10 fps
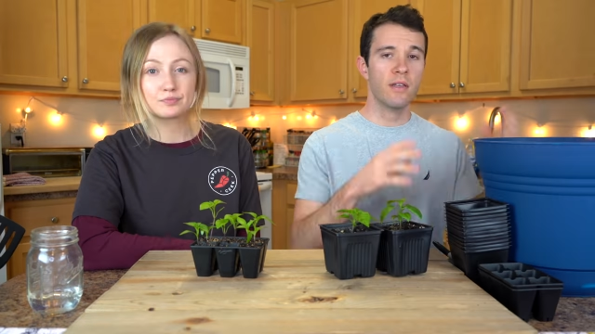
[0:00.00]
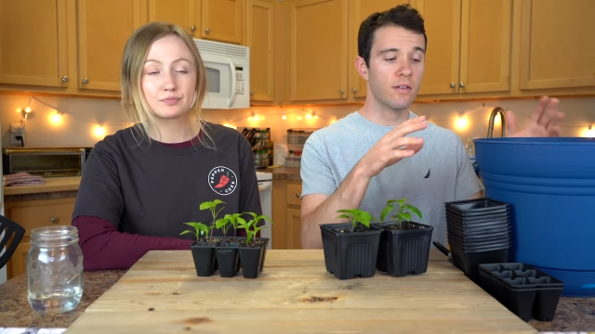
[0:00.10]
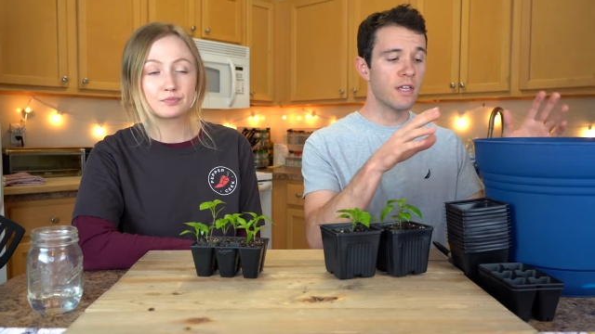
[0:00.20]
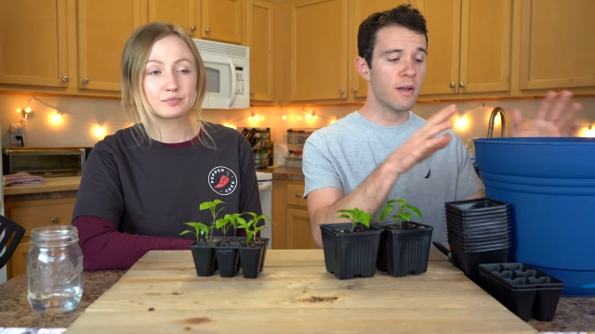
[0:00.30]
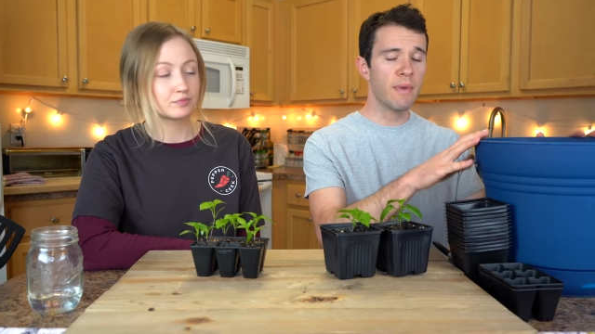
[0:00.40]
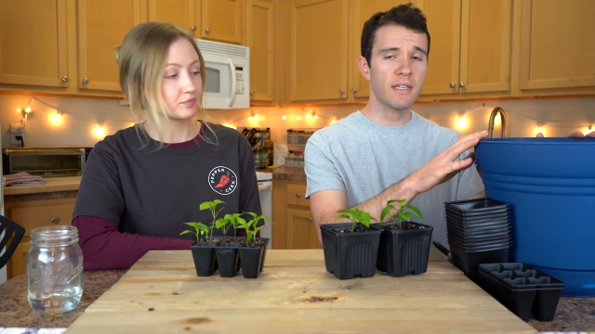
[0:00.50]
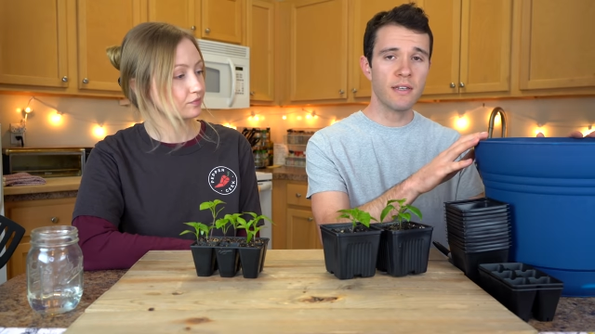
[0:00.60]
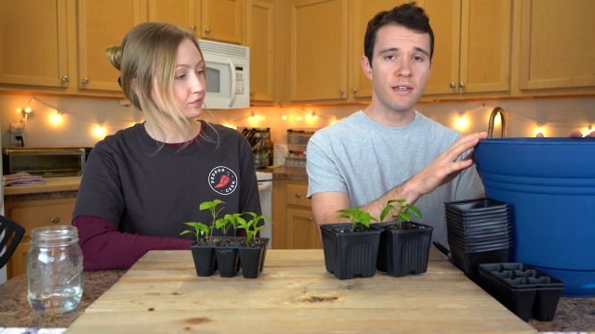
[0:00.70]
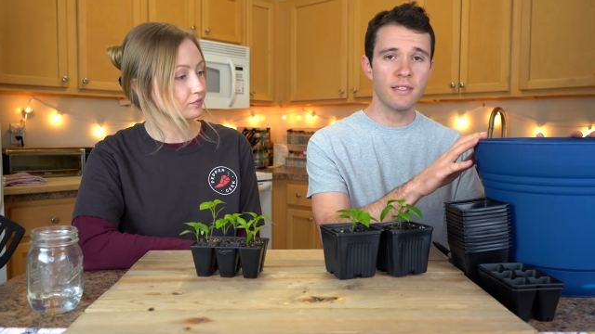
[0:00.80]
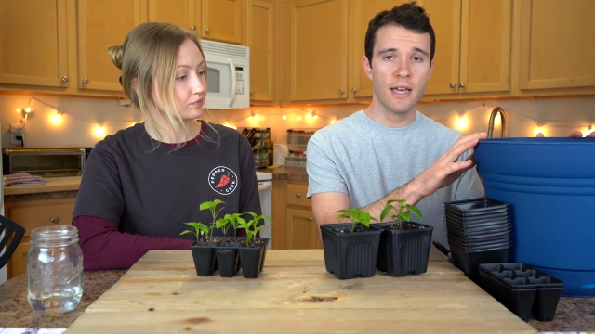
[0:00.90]
Speaker 1: You'll need a
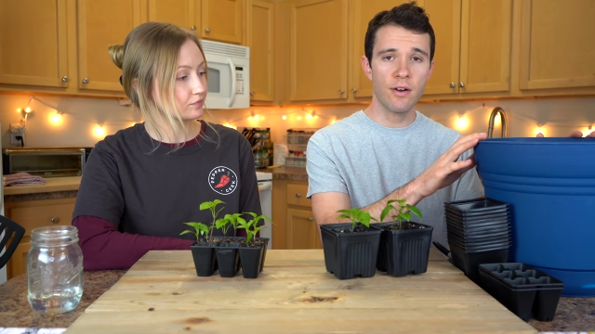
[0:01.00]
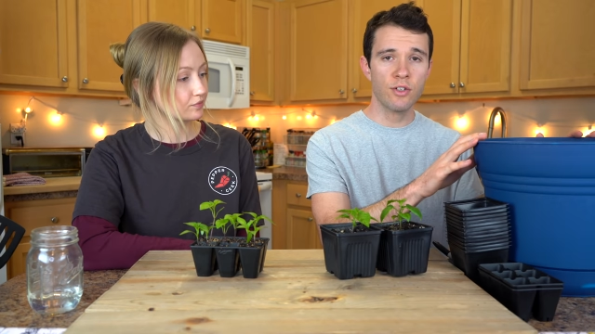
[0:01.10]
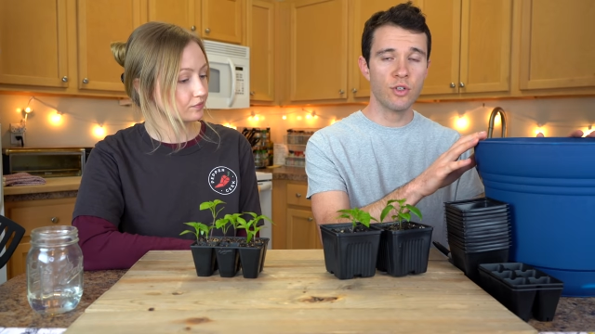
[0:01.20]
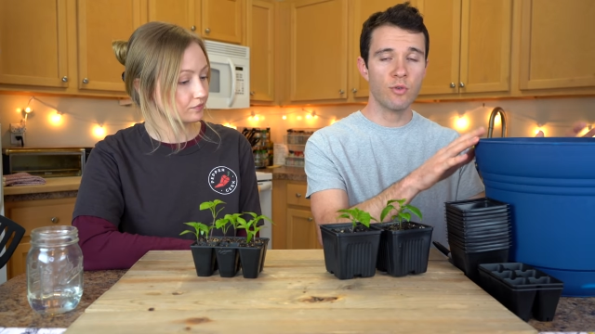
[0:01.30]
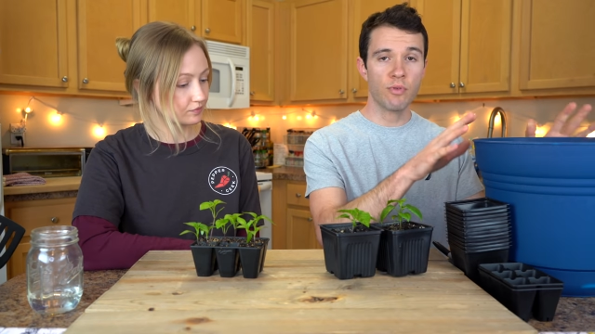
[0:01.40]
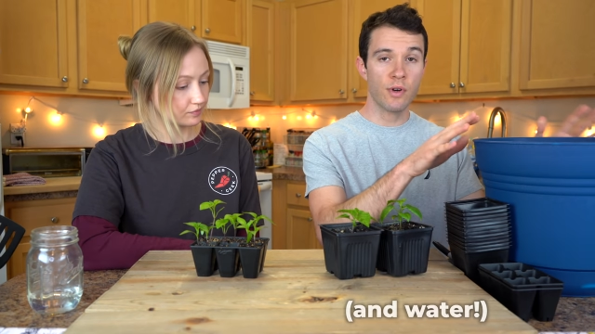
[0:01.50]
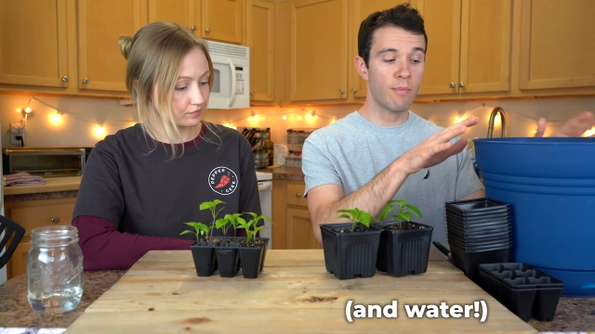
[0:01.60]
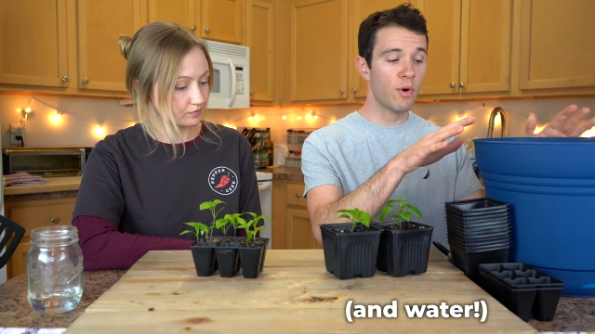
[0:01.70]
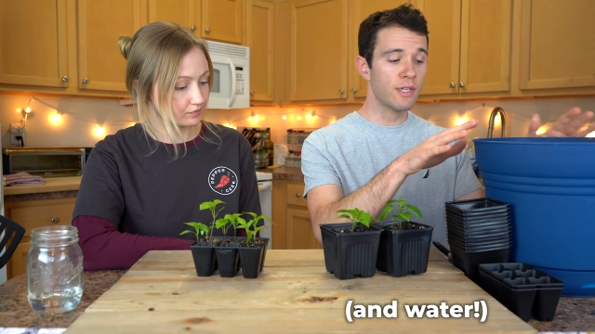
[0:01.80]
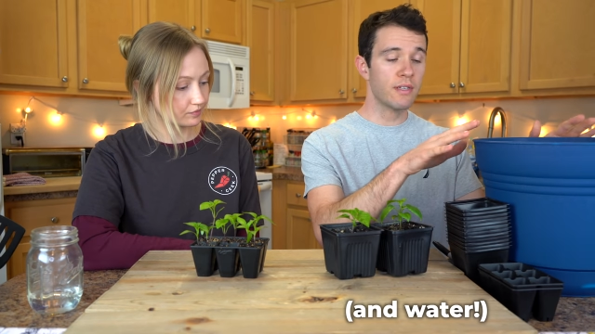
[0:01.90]
mixing container to
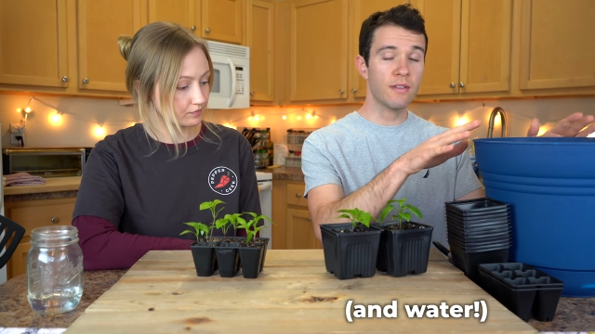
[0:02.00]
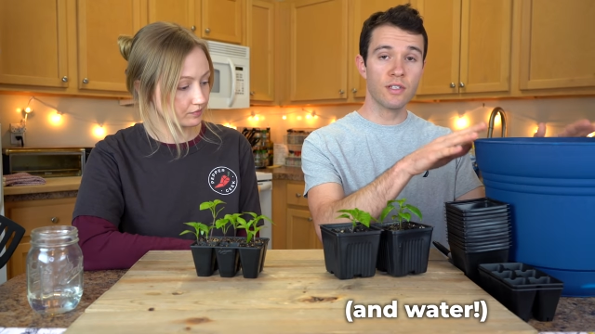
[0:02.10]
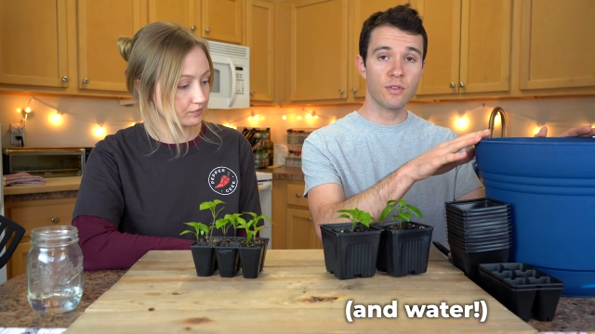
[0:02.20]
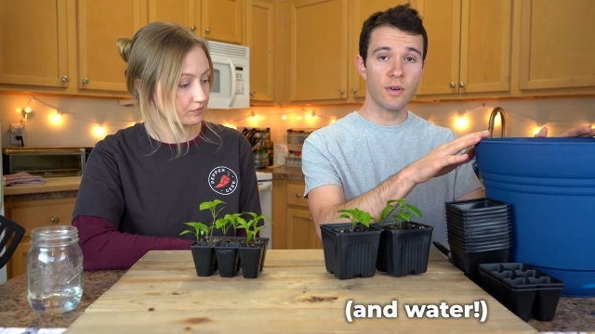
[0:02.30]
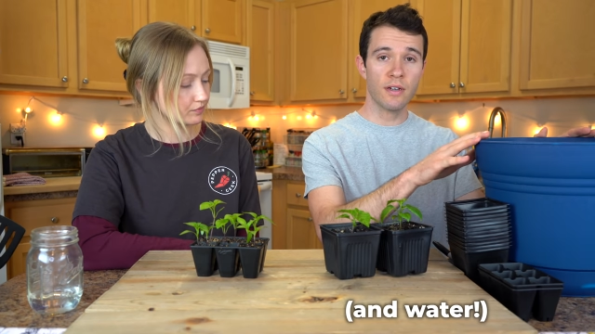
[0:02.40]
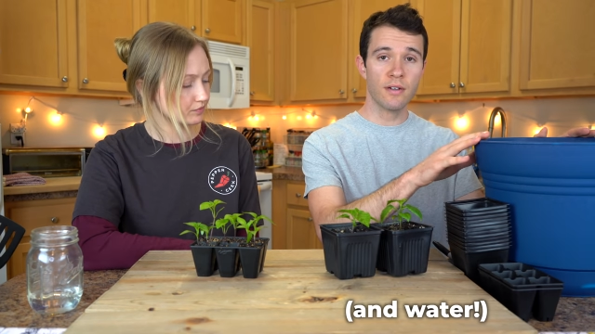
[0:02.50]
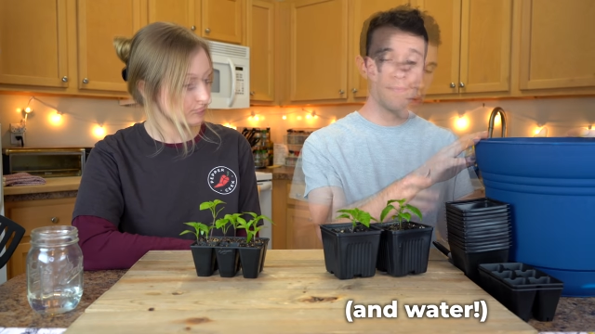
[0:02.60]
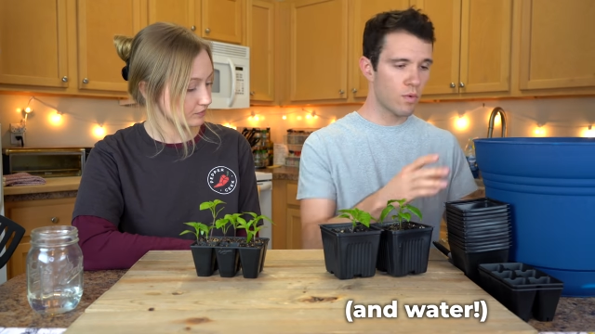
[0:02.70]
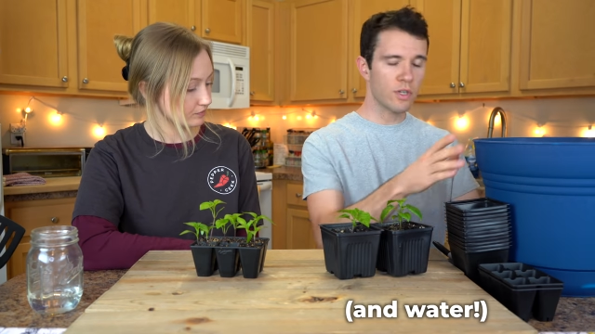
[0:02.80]
pre-moisten the soil.